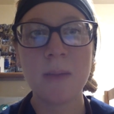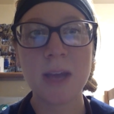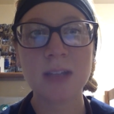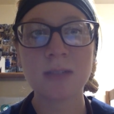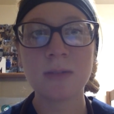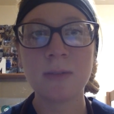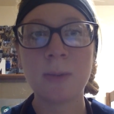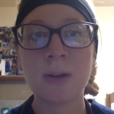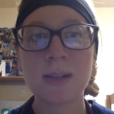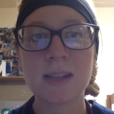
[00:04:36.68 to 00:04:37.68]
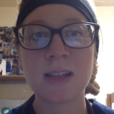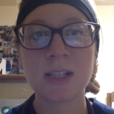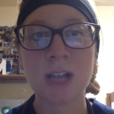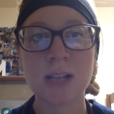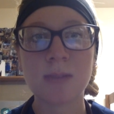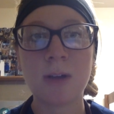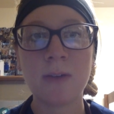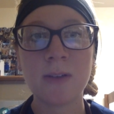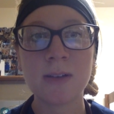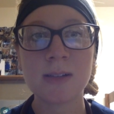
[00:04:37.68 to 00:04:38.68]
Patient reports that the chest wall
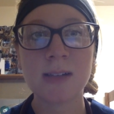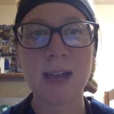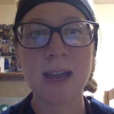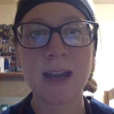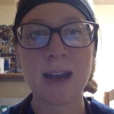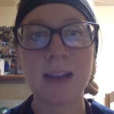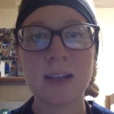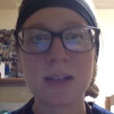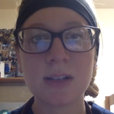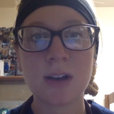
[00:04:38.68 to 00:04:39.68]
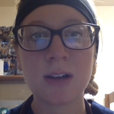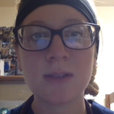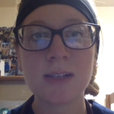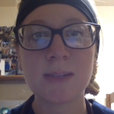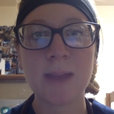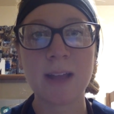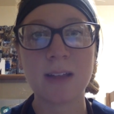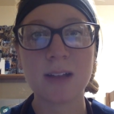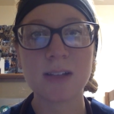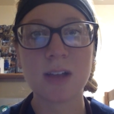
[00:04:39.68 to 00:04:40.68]
feels tight and that it is hard to expand
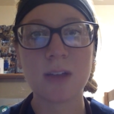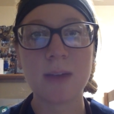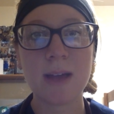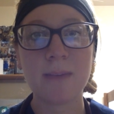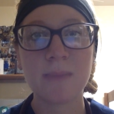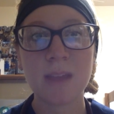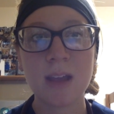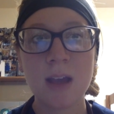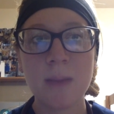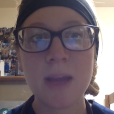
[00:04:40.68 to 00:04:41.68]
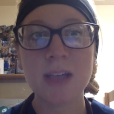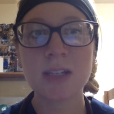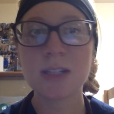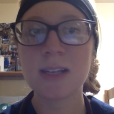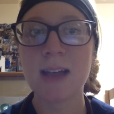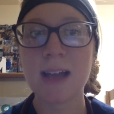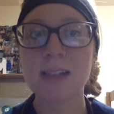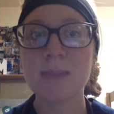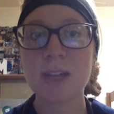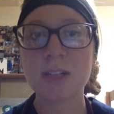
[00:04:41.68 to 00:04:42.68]
lungs all the way. Patient denies
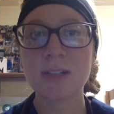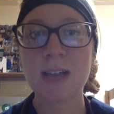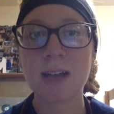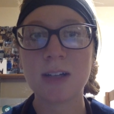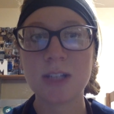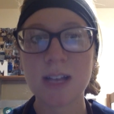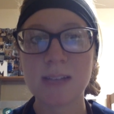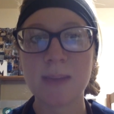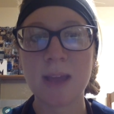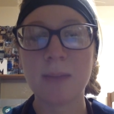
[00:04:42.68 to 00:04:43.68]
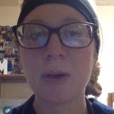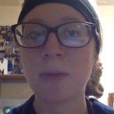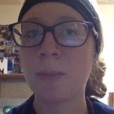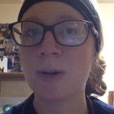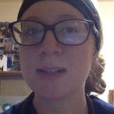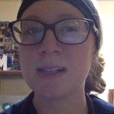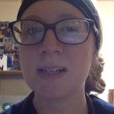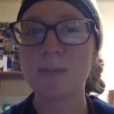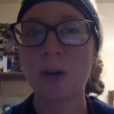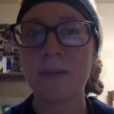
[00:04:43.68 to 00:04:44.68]
major chest pain, but reports it
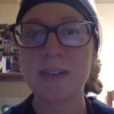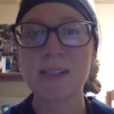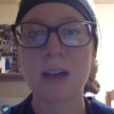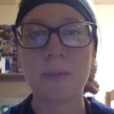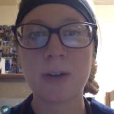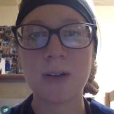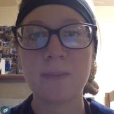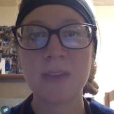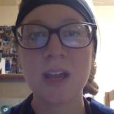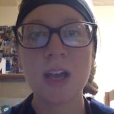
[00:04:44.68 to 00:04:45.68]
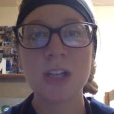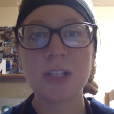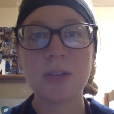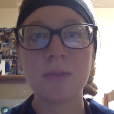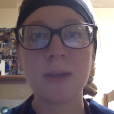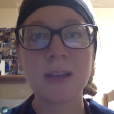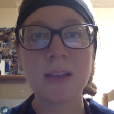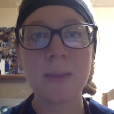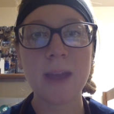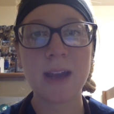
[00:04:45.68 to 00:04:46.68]
as more of a discomfort. She would rate the
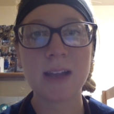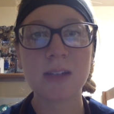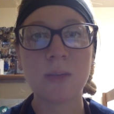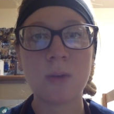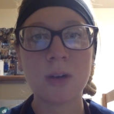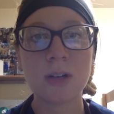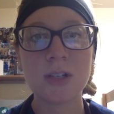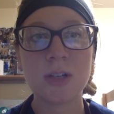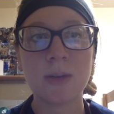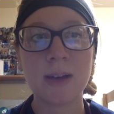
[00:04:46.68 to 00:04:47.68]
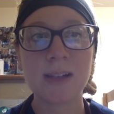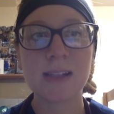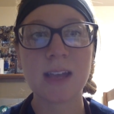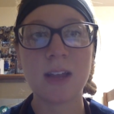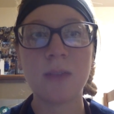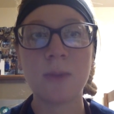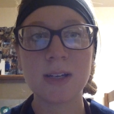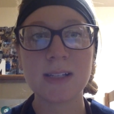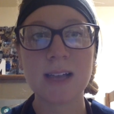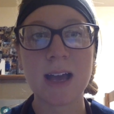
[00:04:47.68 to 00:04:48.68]
pain as a 1 or 2 on a scale of 1
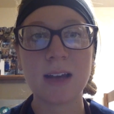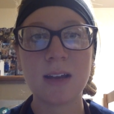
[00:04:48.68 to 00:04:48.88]
to 10.